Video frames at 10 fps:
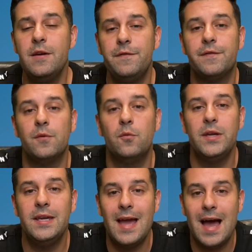if
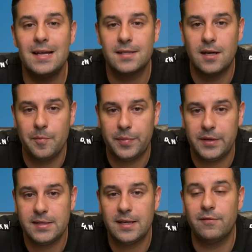we as
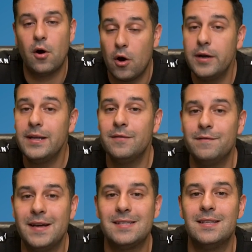companies have already
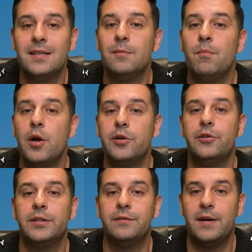invested in the
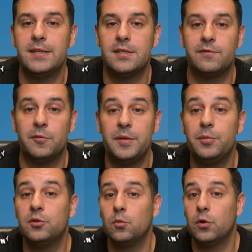monitoring devices for
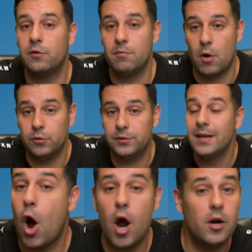people to work remote,
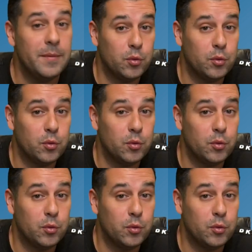our